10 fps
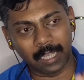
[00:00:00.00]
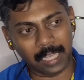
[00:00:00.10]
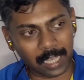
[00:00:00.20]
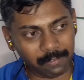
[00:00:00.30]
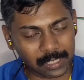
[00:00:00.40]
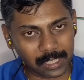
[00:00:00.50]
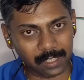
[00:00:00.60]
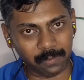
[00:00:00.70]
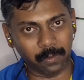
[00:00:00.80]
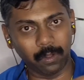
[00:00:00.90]
I have it in
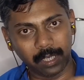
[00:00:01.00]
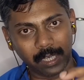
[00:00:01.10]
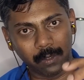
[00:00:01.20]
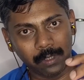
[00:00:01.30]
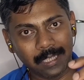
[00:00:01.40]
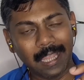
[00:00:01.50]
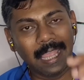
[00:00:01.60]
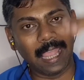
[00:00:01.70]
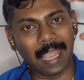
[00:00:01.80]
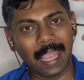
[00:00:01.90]
the foreground,
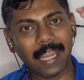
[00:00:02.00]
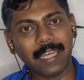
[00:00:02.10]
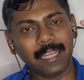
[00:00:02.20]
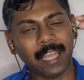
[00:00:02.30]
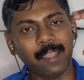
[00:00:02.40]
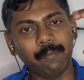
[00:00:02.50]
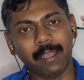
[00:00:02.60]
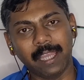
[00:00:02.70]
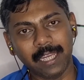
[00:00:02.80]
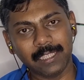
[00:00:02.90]
and I
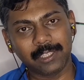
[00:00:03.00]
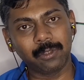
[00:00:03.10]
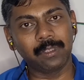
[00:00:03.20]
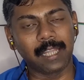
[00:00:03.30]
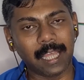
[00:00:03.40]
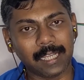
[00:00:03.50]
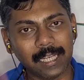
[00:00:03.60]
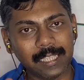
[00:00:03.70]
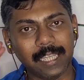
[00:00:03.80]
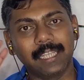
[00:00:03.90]
managed to
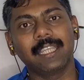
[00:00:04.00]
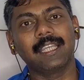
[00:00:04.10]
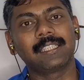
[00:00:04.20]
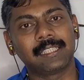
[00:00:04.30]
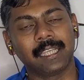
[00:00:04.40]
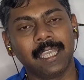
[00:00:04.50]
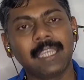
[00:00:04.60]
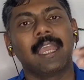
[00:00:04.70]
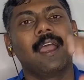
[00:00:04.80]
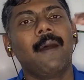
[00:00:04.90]
darken the entire
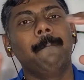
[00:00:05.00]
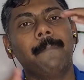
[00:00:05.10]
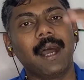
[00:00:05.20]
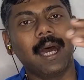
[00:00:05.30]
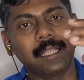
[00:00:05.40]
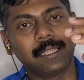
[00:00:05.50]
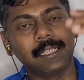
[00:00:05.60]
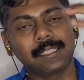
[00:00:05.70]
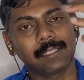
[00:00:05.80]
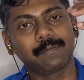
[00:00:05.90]
scene bar
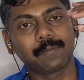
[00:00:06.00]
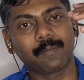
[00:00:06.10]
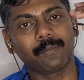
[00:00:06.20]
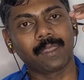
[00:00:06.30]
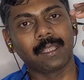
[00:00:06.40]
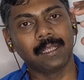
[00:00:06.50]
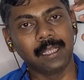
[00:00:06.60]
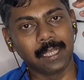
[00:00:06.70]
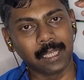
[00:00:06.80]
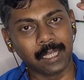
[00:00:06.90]
this
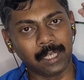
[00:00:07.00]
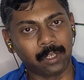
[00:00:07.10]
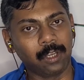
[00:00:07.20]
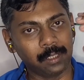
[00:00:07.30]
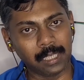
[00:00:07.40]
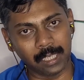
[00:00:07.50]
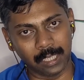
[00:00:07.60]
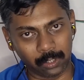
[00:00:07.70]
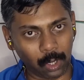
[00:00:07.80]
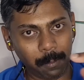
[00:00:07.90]

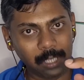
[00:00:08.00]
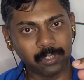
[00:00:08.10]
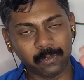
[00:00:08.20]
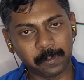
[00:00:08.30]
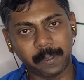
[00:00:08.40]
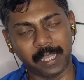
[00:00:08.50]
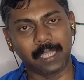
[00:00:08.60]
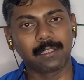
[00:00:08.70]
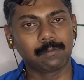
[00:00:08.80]
droplets of spray,